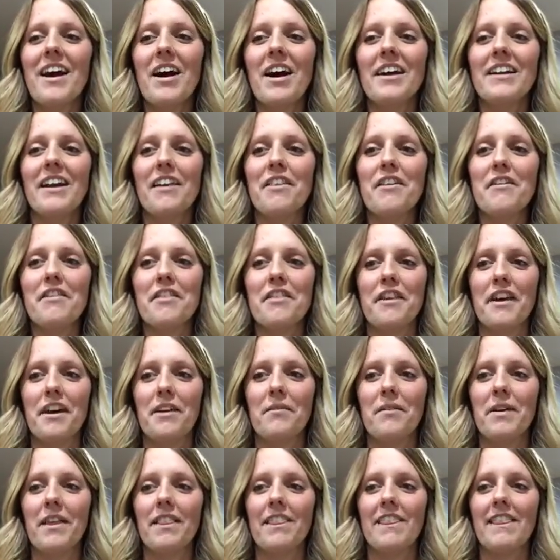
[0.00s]
Another
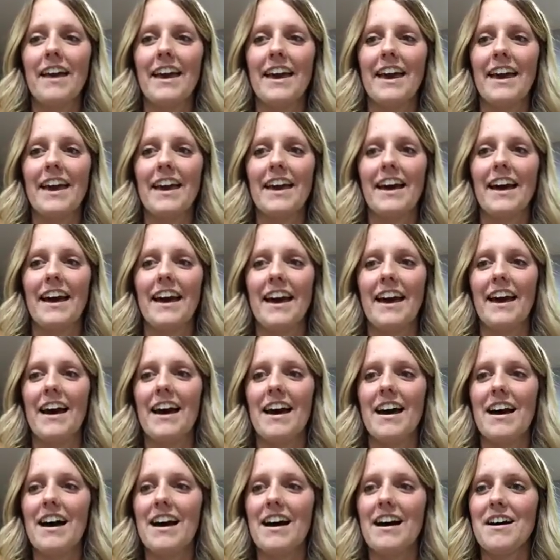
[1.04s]
thing we like,
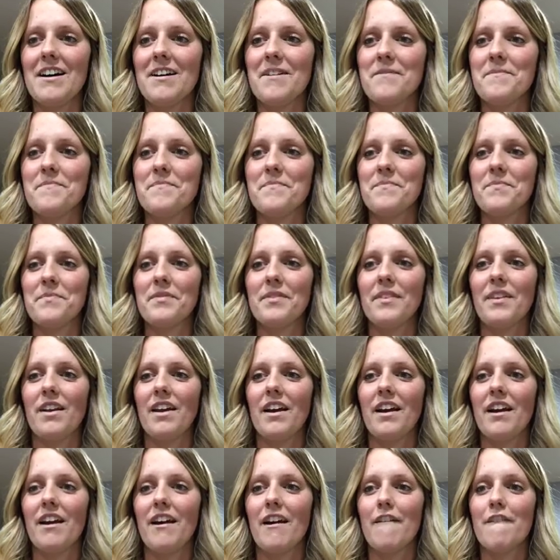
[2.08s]

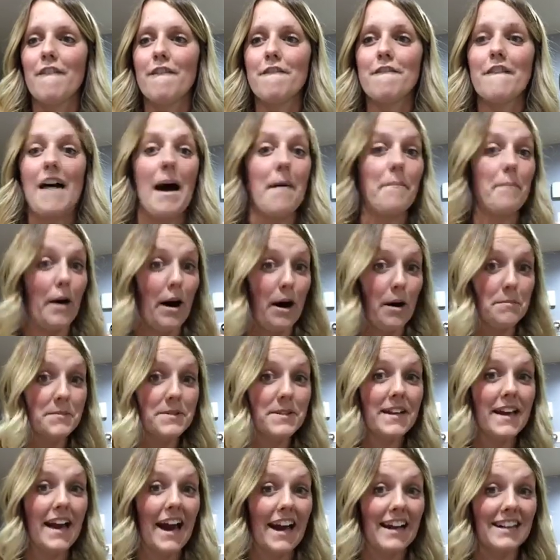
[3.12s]
fat
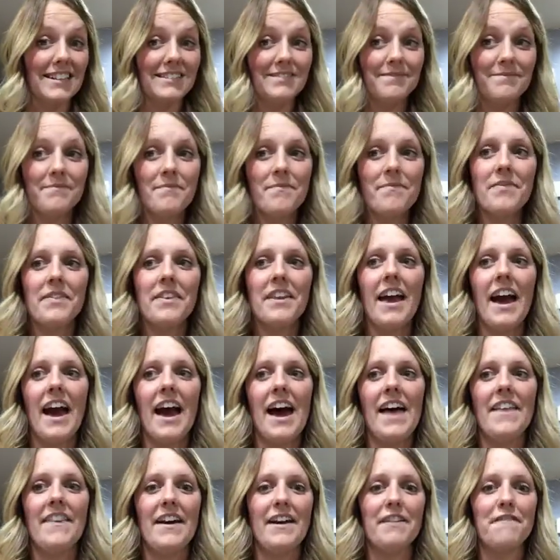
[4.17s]
bombs again.
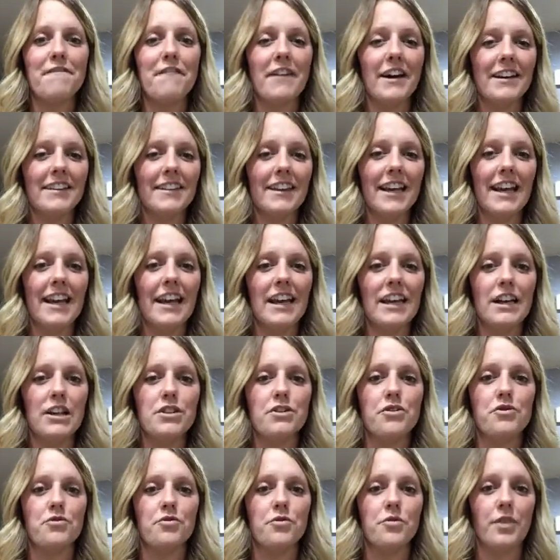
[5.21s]
And then finally,
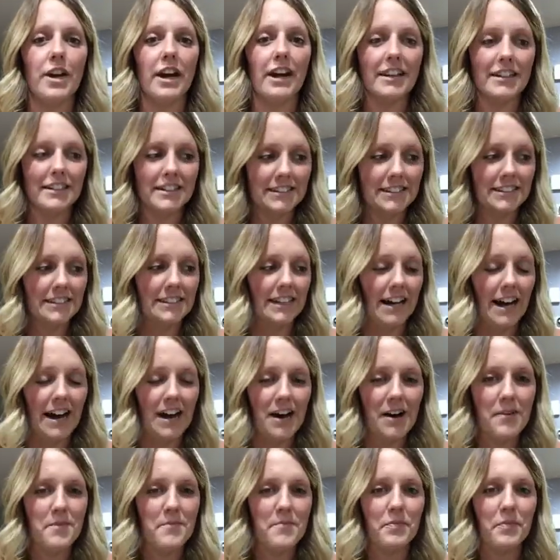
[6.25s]
drinks.
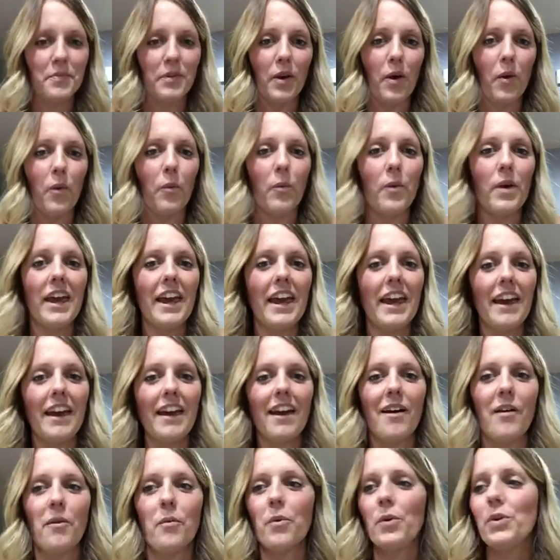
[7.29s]

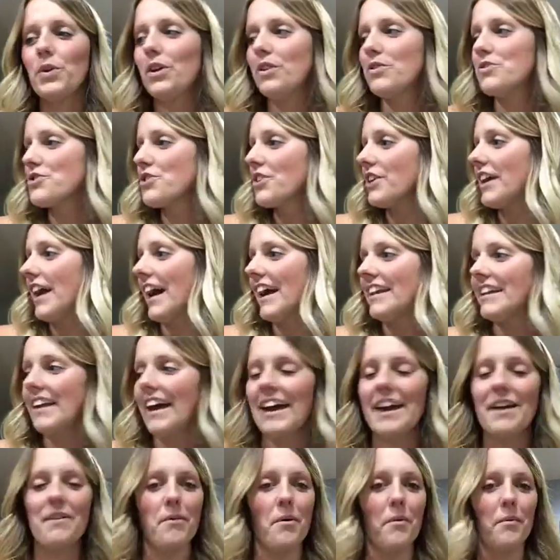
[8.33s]
We will usually at
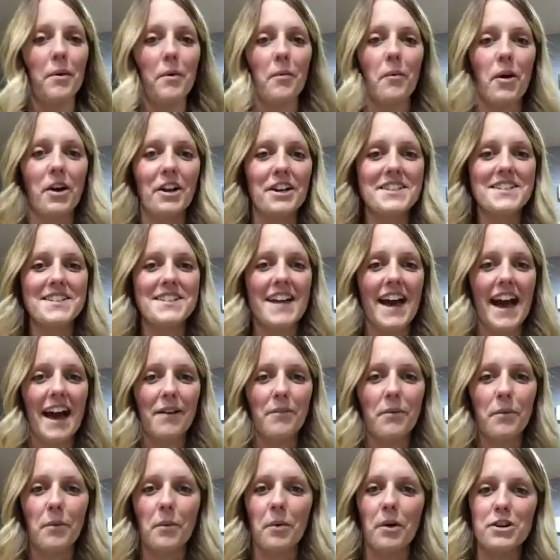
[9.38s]
night when we want a
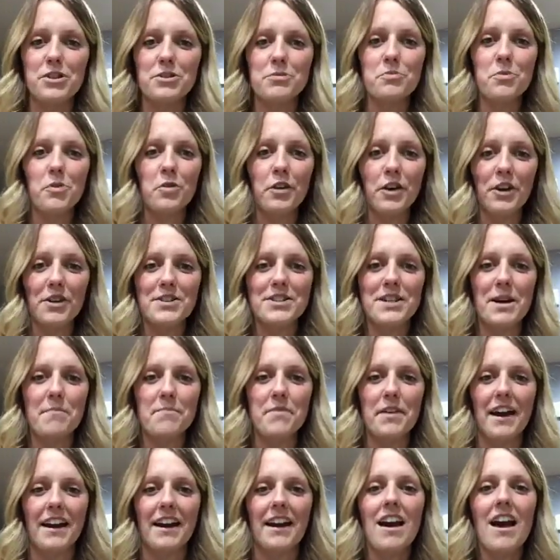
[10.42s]
snack, we'll watch a movie or
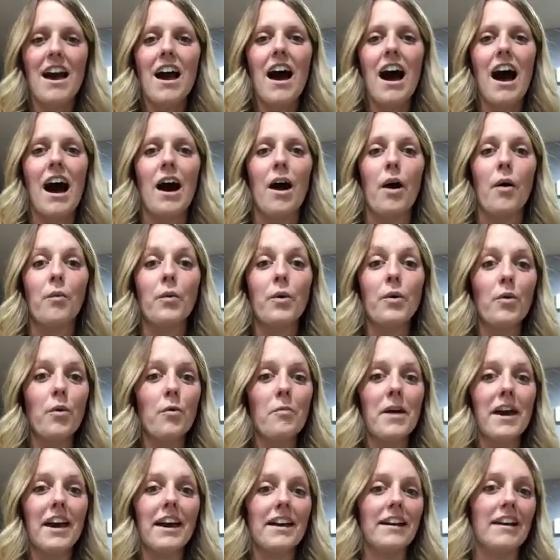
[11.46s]
something, we will
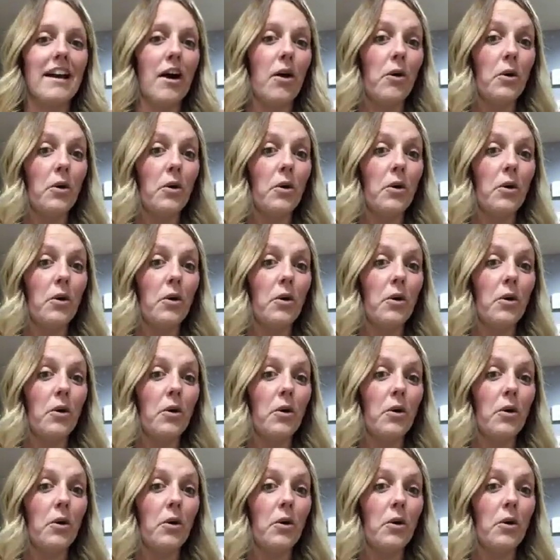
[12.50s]
make an